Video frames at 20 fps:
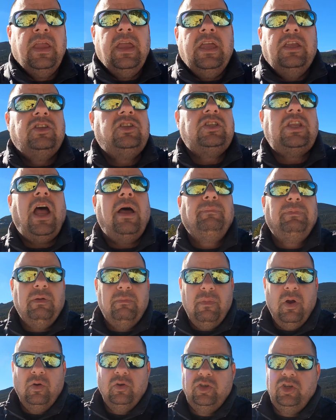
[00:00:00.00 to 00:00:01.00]
stop the
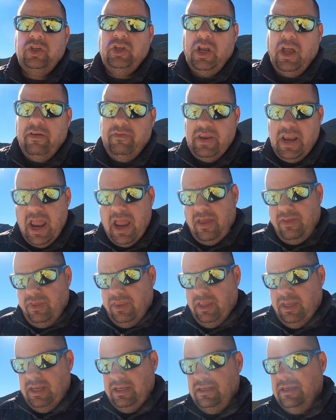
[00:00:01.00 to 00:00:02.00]
motion of an
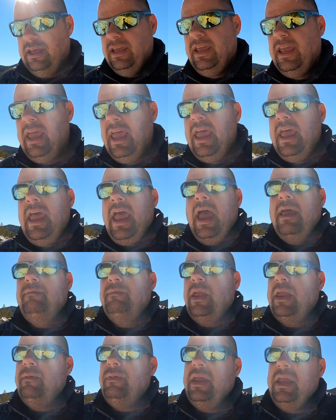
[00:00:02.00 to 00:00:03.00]
athlete, and
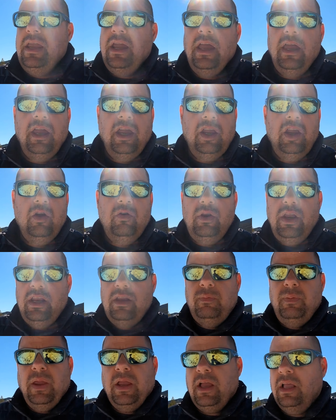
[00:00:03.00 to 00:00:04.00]
maybe you need
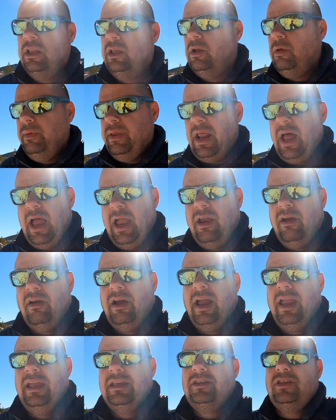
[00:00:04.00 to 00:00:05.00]
to pick a little bit higher
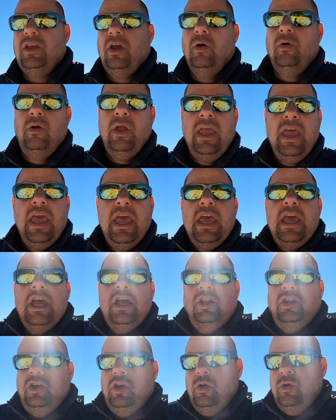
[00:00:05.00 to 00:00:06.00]
ISO
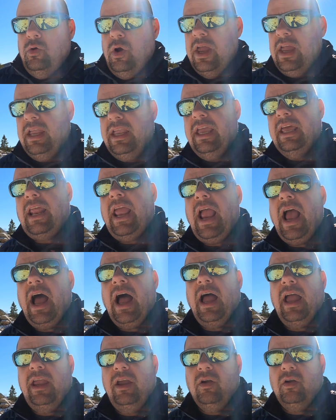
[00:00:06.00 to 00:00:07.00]
to get a
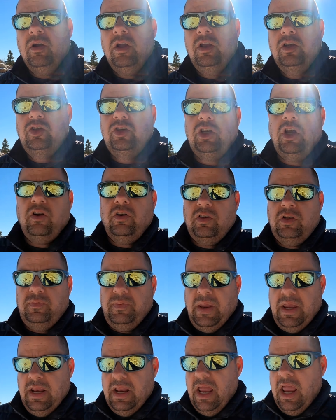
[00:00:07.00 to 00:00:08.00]
higher shutter
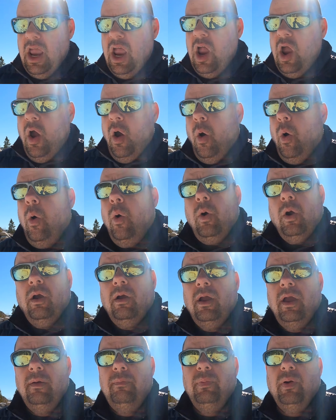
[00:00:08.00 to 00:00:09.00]
speed.
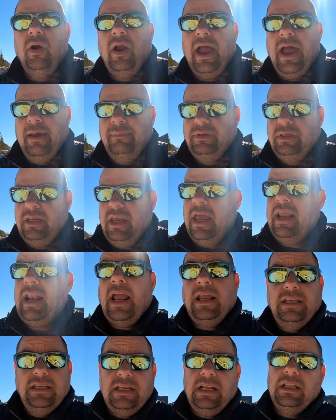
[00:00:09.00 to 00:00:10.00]
Or perhaps, and
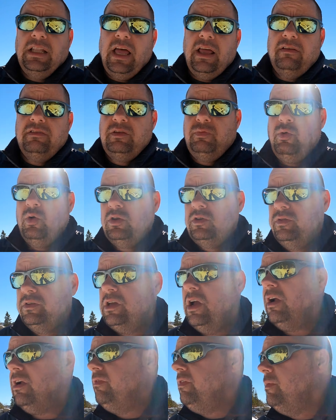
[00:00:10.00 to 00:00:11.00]
I did a lot of sports
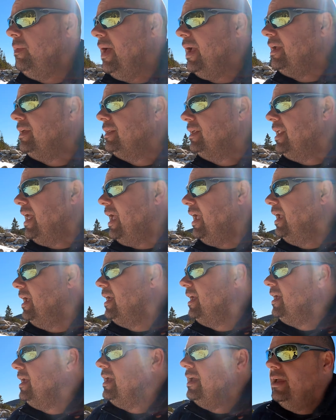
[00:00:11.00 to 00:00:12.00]
photography back in the day,
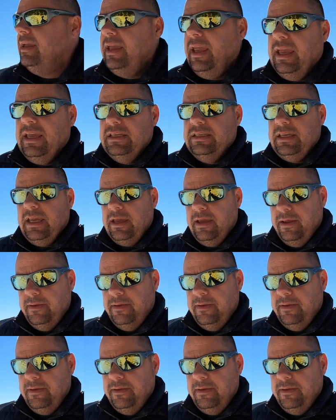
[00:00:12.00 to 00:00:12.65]
is